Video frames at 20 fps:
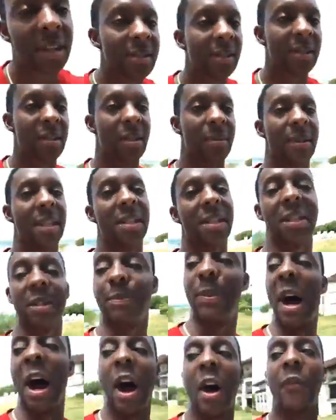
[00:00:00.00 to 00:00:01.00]
listen to me. This is
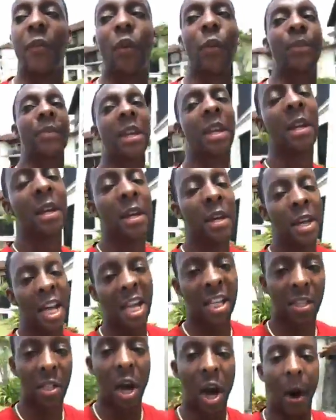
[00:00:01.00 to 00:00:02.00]
powerful.
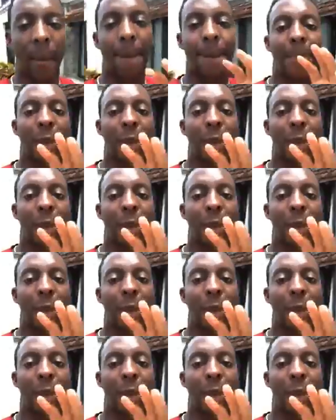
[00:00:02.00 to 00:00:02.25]
It's called